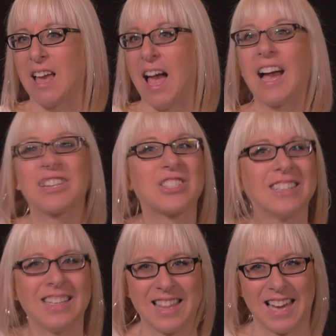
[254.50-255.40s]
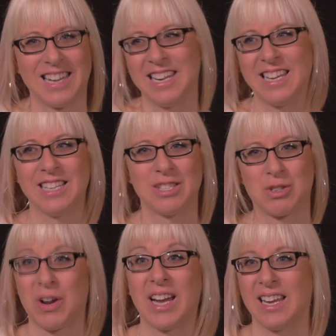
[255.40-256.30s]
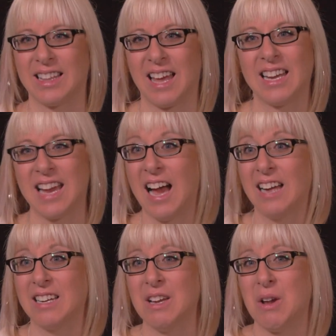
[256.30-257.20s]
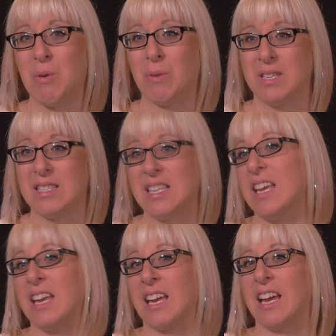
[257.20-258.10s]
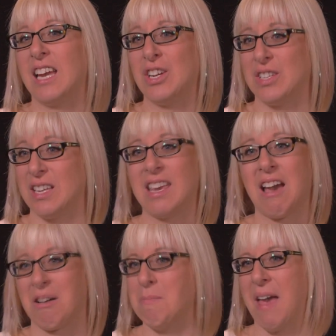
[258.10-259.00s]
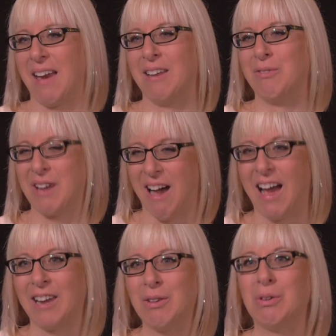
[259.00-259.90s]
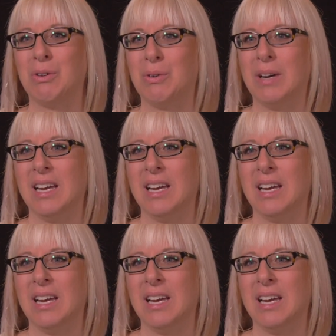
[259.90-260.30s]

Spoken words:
actually than his training that he had, was seeing, here's a young man of God who